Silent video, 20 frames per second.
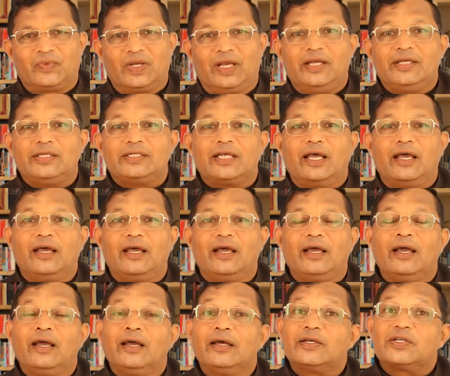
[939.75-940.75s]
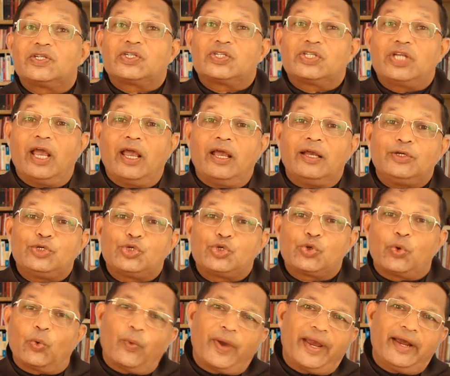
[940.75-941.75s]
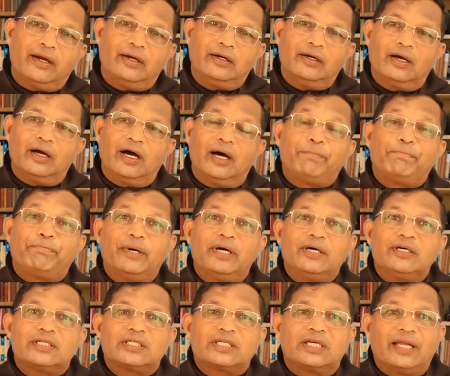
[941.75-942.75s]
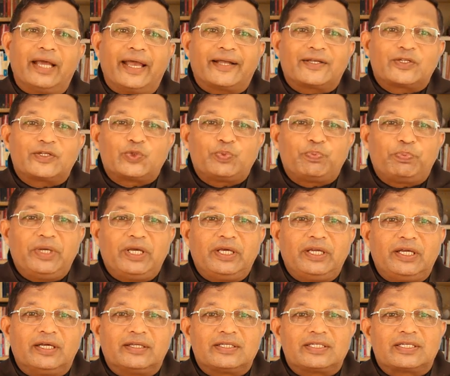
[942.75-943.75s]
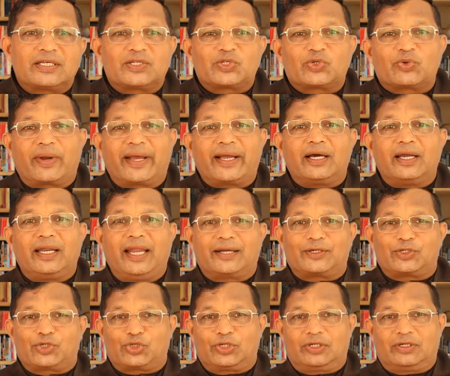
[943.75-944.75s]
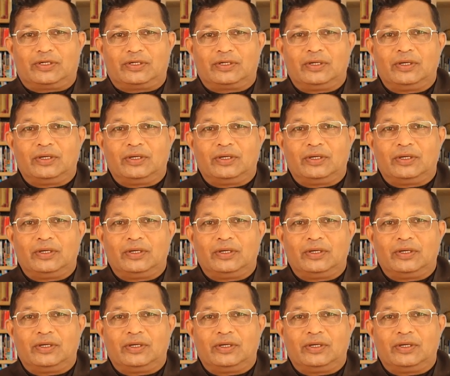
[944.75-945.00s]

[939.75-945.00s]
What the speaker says: is a stage where a person experiences recollection